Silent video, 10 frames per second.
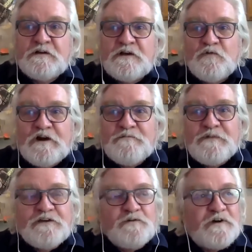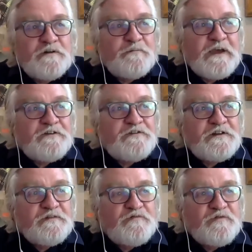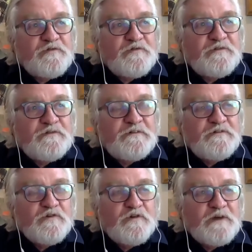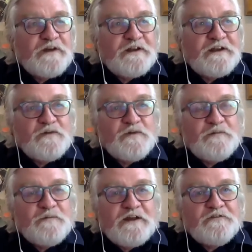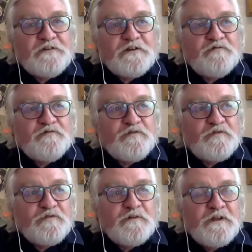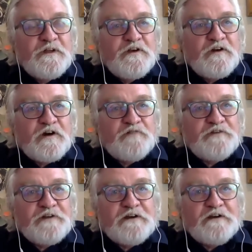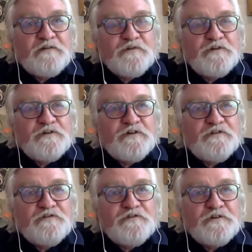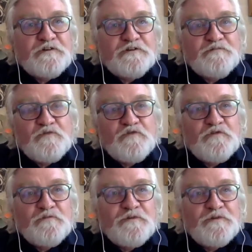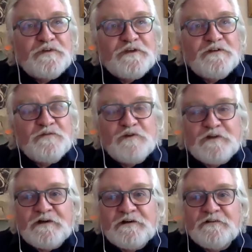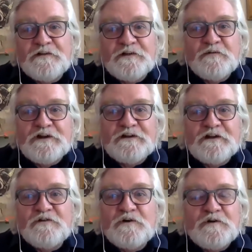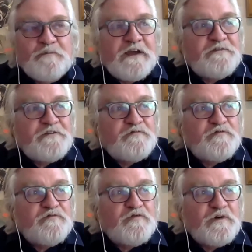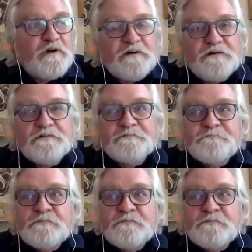a, a one megawatt battery for, or one gigawatt battery for half an hour would cost you a lot more per kilowatt hour than a one gigawatt battery for four hours.